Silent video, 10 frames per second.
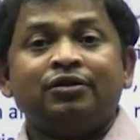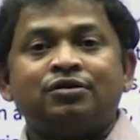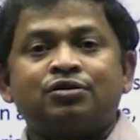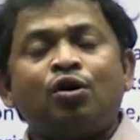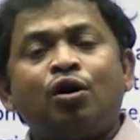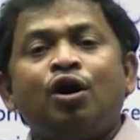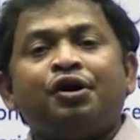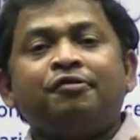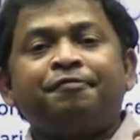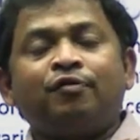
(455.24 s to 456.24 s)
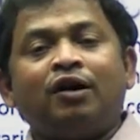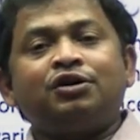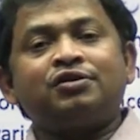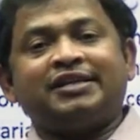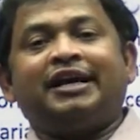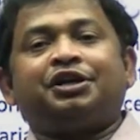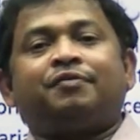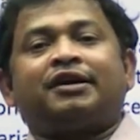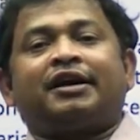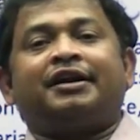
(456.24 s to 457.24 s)
So if you want to set
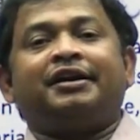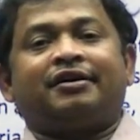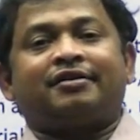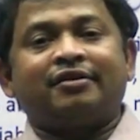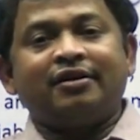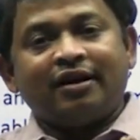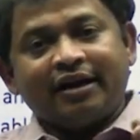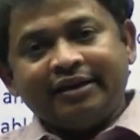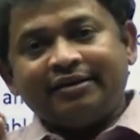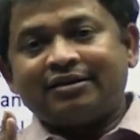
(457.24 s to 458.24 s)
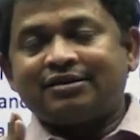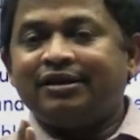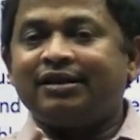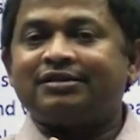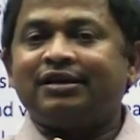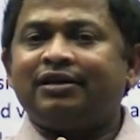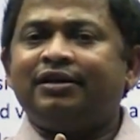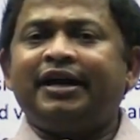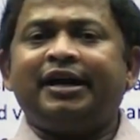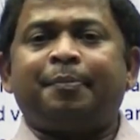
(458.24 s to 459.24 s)
your career in the CSE,
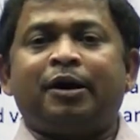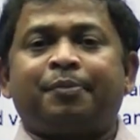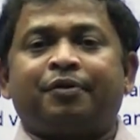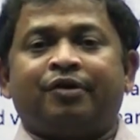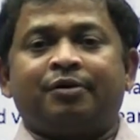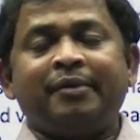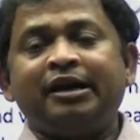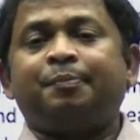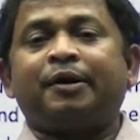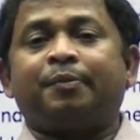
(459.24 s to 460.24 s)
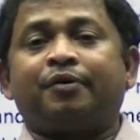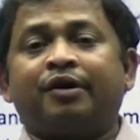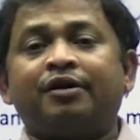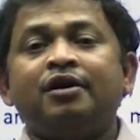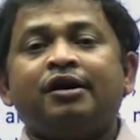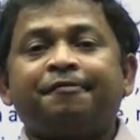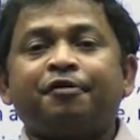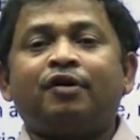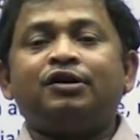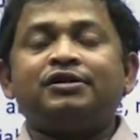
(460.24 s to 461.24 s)
take paper 1, main paper 1. If
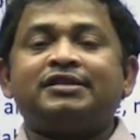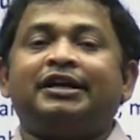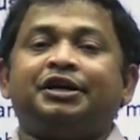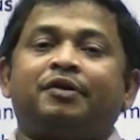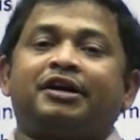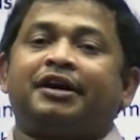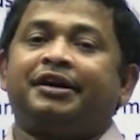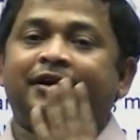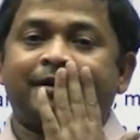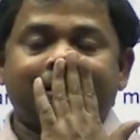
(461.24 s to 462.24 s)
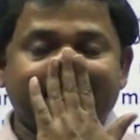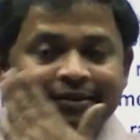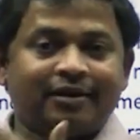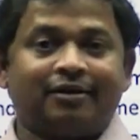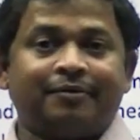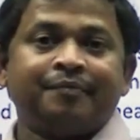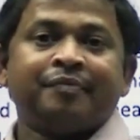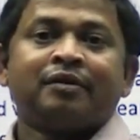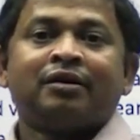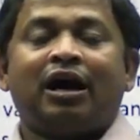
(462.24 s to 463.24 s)
you want to set your career in the
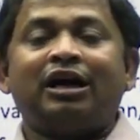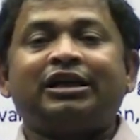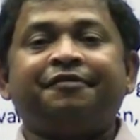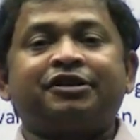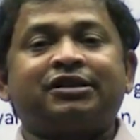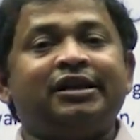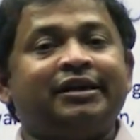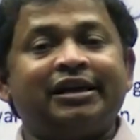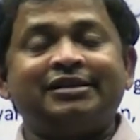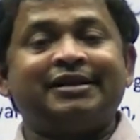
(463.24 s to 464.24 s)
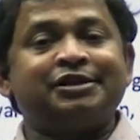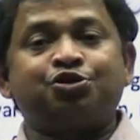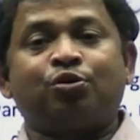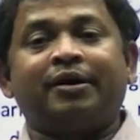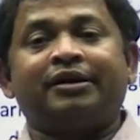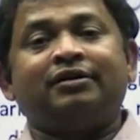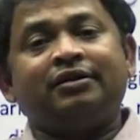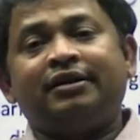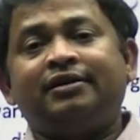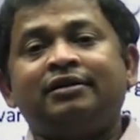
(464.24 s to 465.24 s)
artificial intelligence
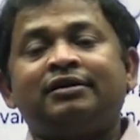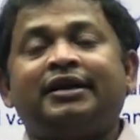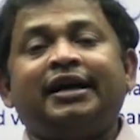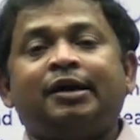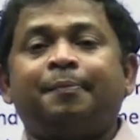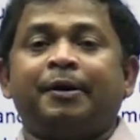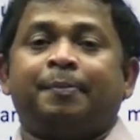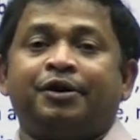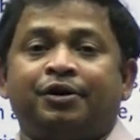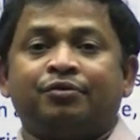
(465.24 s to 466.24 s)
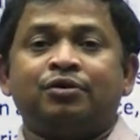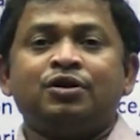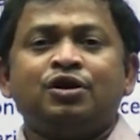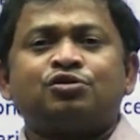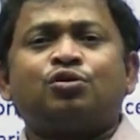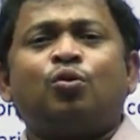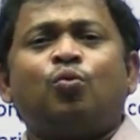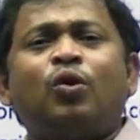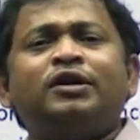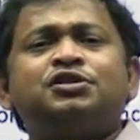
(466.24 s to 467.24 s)
domain, take paper 2. So
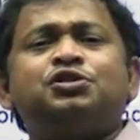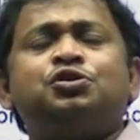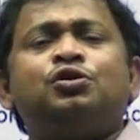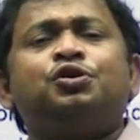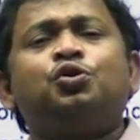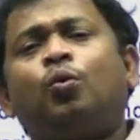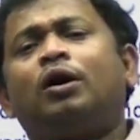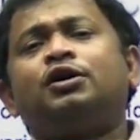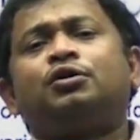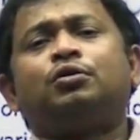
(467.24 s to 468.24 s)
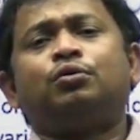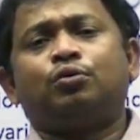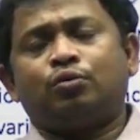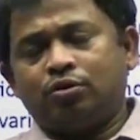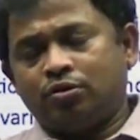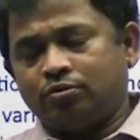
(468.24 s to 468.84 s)
once you want to